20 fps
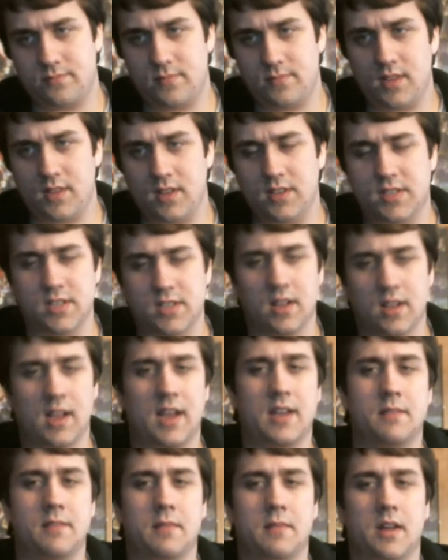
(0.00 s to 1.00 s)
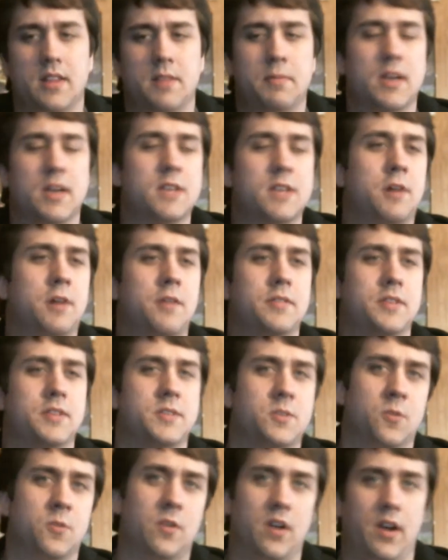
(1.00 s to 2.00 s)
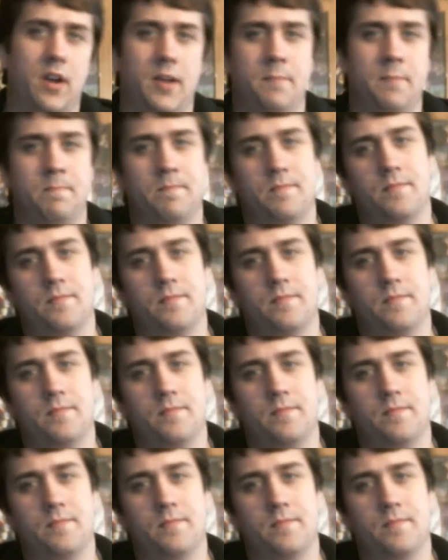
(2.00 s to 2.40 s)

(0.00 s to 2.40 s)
so, like, the biggest problem with the story,